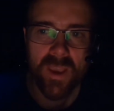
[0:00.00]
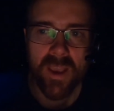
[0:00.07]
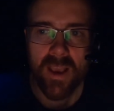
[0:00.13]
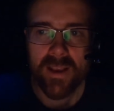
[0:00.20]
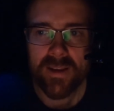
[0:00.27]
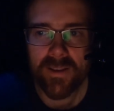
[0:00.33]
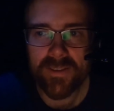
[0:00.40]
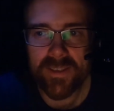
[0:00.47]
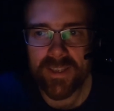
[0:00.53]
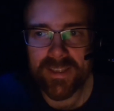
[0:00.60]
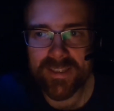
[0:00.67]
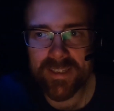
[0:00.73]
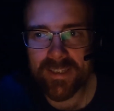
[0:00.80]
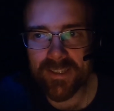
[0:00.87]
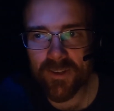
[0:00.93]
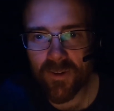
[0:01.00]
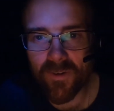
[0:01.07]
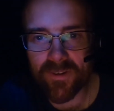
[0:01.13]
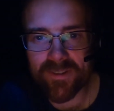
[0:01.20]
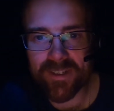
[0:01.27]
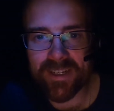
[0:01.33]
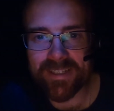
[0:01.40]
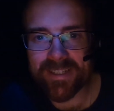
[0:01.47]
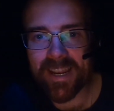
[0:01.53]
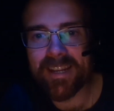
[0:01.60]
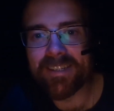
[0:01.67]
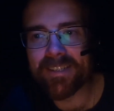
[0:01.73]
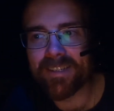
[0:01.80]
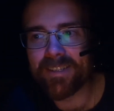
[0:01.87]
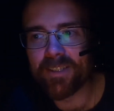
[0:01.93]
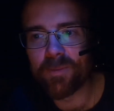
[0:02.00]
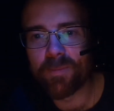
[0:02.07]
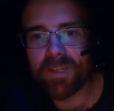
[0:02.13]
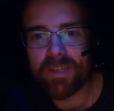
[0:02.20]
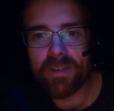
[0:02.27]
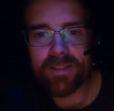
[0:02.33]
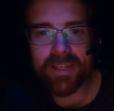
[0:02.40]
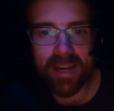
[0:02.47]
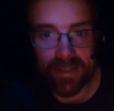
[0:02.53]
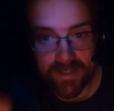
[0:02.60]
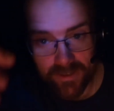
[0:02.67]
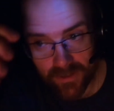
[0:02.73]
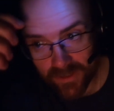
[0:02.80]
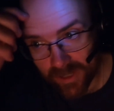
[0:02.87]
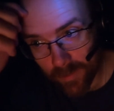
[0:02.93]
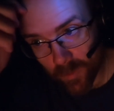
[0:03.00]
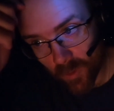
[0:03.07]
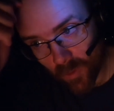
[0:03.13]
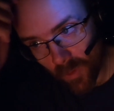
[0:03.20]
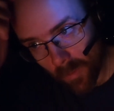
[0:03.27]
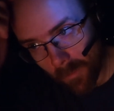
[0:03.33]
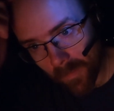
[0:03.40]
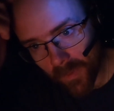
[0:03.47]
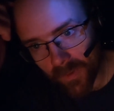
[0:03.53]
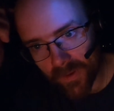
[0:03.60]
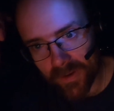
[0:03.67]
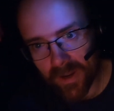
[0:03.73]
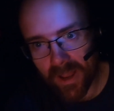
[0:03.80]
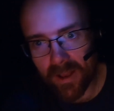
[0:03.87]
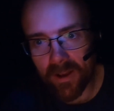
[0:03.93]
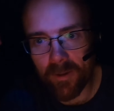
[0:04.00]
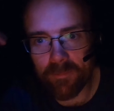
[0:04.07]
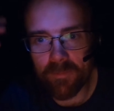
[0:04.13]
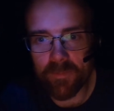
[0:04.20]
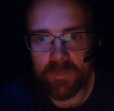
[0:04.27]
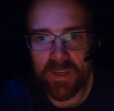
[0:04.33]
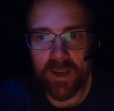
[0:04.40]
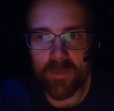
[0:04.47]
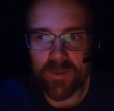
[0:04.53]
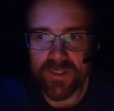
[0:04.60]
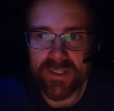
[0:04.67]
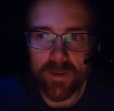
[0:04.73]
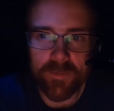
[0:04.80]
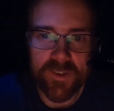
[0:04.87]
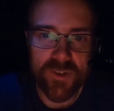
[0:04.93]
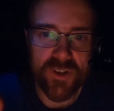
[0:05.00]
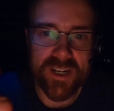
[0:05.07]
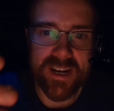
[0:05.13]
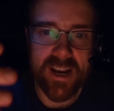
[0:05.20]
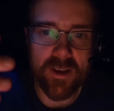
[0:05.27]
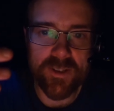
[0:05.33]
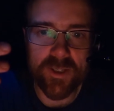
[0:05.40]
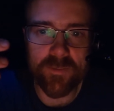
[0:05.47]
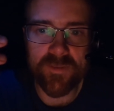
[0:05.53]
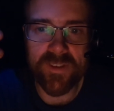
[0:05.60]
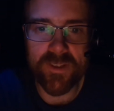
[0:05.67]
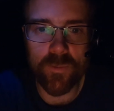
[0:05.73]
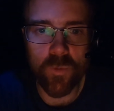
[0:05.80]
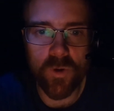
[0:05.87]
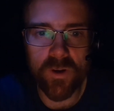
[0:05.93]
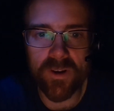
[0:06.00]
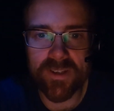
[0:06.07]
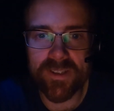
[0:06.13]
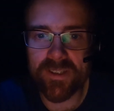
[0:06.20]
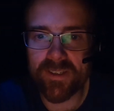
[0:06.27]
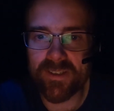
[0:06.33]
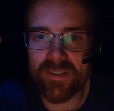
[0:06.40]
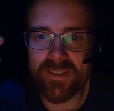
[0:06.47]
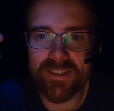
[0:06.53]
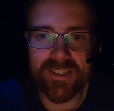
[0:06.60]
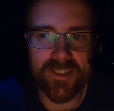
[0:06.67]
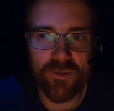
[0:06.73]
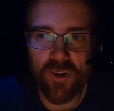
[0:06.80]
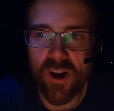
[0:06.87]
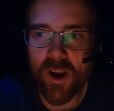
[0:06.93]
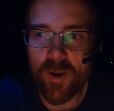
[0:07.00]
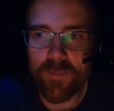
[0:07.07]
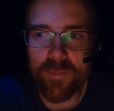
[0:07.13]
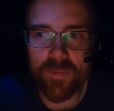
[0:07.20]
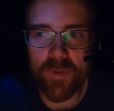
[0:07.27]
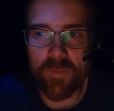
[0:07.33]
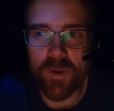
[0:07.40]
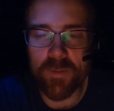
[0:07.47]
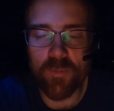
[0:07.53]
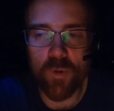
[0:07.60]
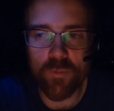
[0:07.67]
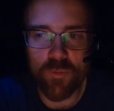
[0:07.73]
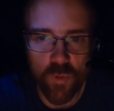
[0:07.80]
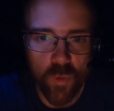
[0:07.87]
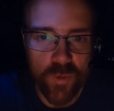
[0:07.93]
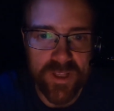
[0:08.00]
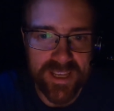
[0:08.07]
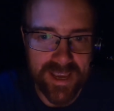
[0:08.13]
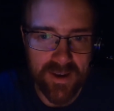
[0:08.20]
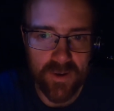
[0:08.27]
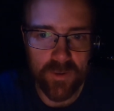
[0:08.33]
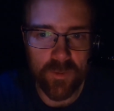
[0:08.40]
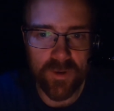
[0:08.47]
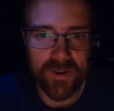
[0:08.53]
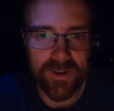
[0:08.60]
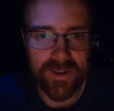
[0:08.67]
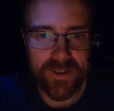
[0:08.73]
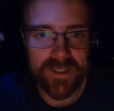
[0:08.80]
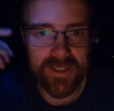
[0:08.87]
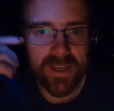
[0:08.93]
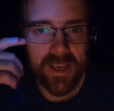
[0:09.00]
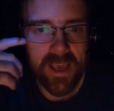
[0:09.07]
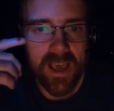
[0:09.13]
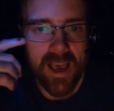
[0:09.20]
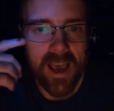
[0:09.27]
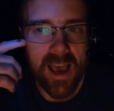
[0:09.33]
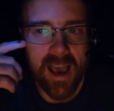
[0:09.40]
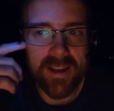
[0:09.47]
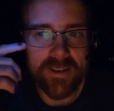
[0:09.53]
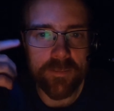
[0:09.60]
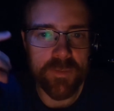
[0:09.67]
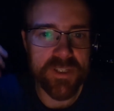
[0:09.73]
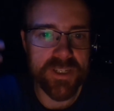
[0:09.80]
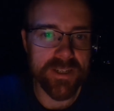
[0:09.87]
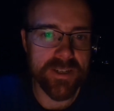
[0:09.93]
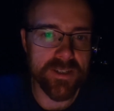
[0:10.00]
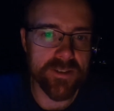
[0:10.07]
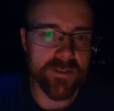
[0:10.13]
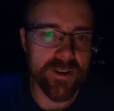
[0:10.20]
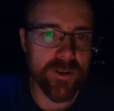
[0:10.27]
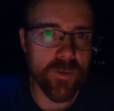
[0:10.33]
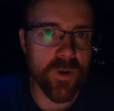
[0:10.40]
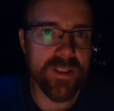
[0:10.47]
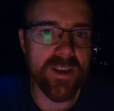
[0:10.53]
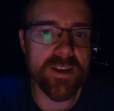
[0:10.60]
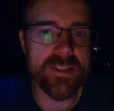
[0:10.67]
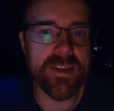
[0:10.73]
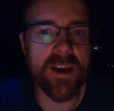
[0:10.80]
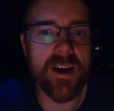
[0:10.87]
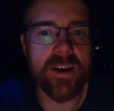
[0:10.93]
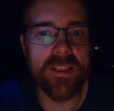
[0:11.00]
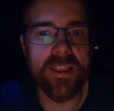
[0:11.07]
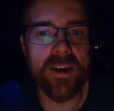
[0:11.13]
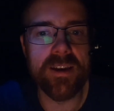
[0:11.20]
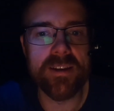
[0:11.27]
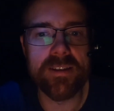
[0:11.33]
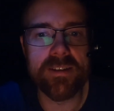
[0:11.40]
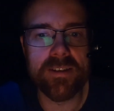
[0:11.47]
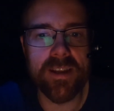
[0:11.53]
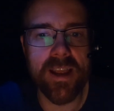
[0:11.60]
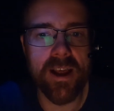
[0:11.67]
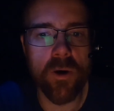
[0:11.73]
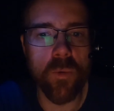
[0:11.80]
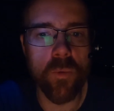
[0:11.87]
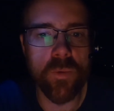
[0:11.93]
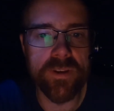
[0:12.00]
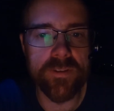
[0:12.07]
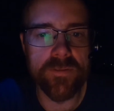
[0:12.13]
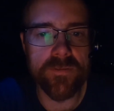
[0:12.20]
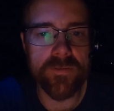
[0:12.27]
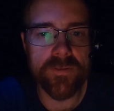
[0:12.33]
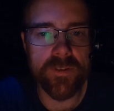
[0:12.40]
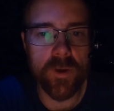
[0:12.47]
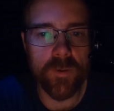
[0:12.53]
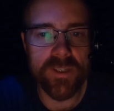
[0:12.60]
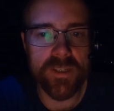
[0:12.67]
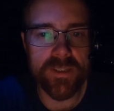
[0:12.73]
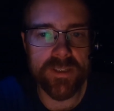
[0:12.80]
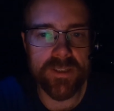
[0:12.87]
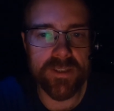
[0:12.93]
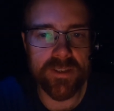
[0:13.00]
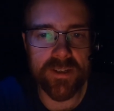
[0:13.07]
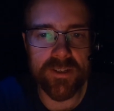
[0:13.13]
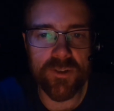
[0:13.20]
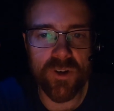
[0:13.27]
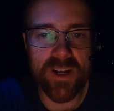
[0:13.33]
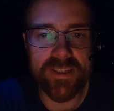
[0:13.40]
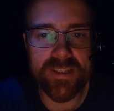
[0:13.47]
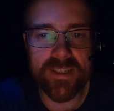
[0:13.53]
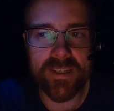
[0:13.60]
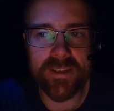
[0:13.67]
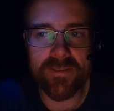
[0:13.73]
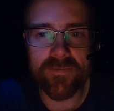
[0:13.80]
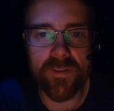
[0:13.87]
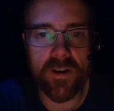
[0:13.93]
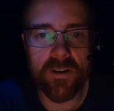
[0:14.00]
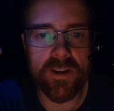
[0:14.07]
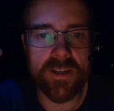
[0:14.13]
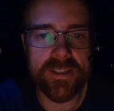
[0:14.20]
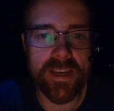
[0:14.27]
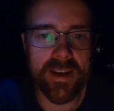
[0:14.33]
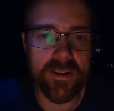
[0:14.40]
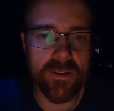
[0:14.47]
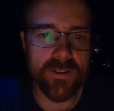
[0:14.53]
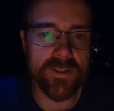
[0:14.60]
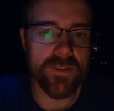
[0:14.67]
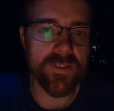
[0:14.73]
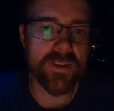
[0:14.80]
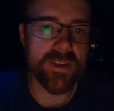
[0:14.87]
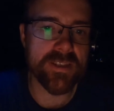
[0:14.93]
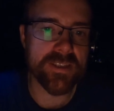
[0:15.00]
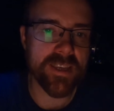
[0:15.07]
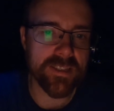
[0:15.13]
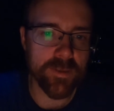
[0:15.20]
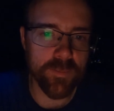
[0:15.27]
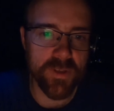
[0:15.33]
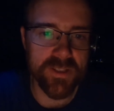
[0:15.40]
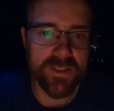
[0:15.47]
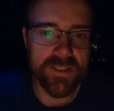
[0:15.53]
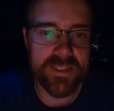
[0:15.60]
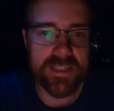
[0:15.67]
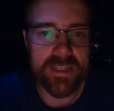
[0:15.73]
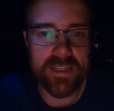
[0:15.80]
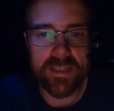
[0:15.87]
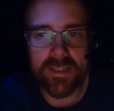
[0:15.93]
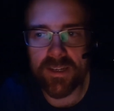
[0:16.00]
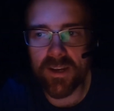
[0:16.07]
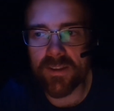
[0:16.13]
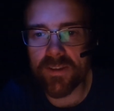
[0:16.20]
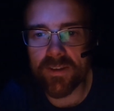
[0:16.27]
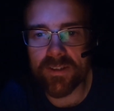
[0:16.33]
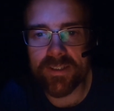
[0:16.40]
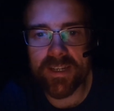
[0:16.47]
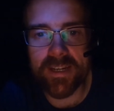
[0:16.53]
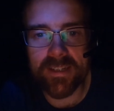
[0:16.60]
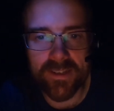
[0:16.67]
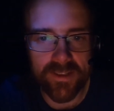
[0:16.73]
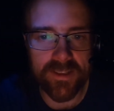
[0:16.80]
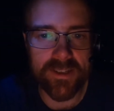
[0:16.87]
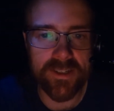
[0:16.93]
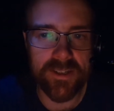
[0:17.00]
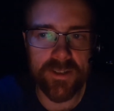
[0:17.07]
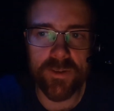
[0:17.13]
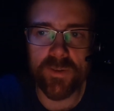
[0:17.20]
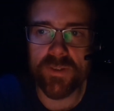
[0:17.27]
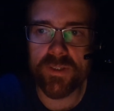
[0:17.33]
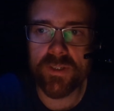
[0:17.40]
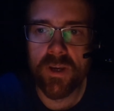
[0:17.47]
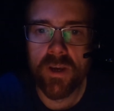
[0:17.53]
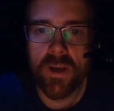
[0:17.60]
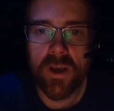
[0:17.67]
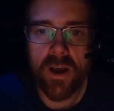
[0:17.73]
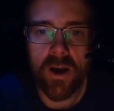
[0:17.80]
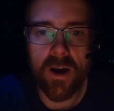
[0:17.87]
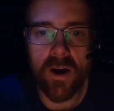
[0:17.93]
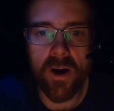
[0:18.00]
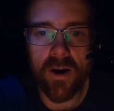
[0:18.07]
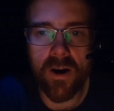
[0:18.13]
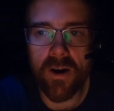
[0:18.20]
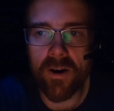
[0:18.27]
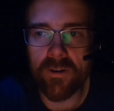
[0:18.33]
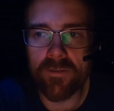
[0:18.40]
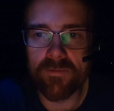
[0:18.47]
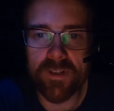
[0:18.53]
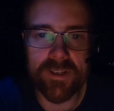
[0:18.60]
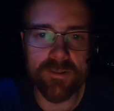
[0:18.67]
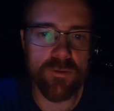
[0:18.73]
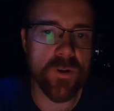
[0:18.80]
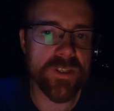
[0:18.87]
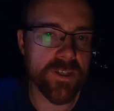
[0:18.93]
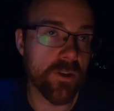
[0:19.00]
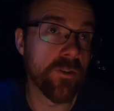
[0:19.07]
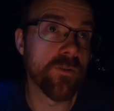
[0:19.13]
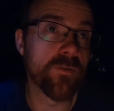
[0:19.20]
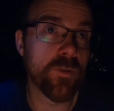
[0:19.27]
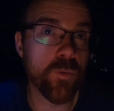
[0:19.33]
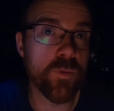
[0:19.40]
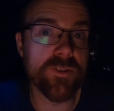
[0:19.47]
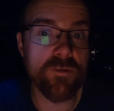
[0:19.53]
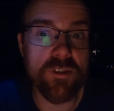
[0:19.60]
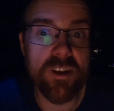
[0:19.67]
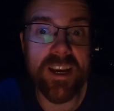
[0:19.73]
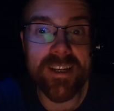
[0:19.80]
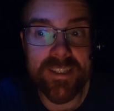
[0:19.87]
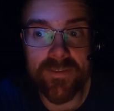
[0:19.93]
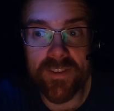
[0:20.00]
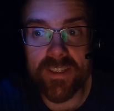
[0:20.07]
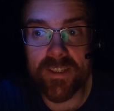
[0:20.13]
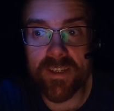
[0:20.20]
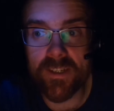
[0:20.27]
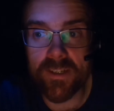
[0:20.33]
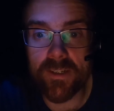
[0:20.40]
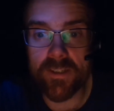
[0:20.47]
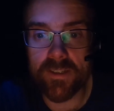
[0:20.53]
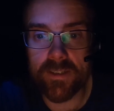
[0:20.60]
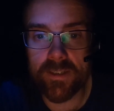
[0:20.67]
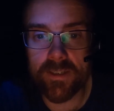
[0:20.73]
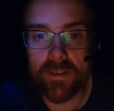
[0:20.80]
Now, this is not intended to be a technical demo, but be able to demonstrate how some of this works, describe a bit more broadly how it works, and in particular I'd quite like to highlight how we've noticed that addressing various angles on the accessibility and other technical issues are really crossing over with creative decisions.